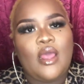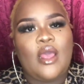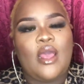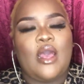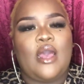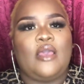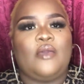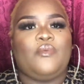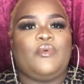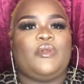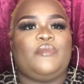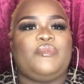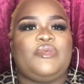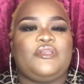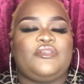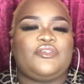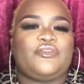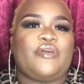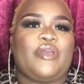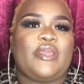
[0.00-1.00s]
I will be
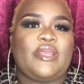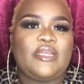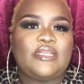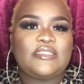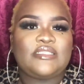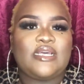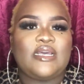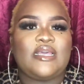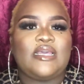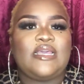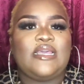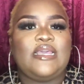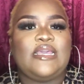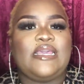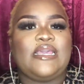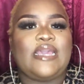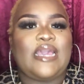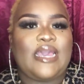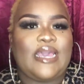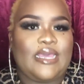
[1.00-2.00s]
trying it
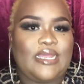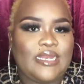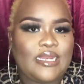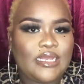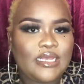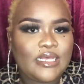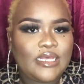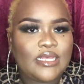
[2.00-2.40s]
again